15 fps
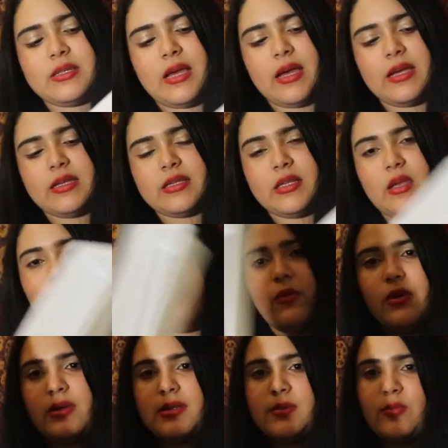size and
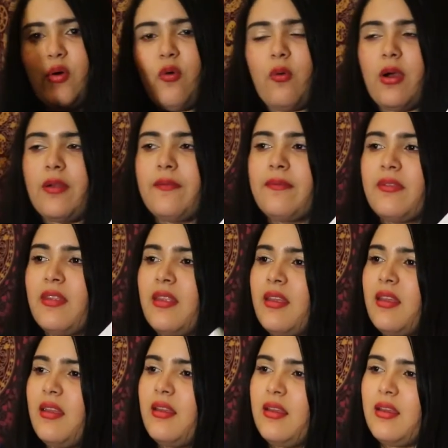1 small one,
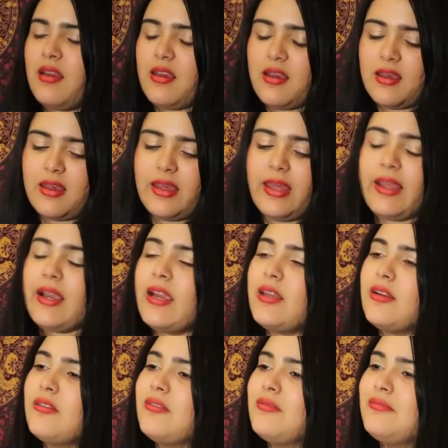and I
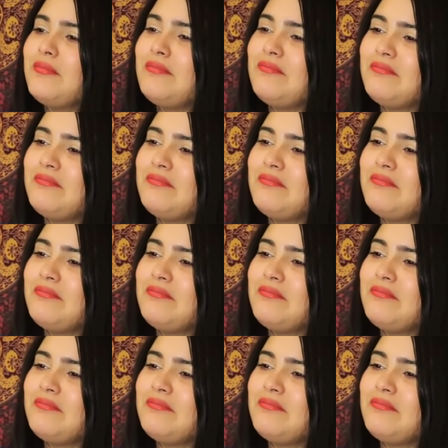know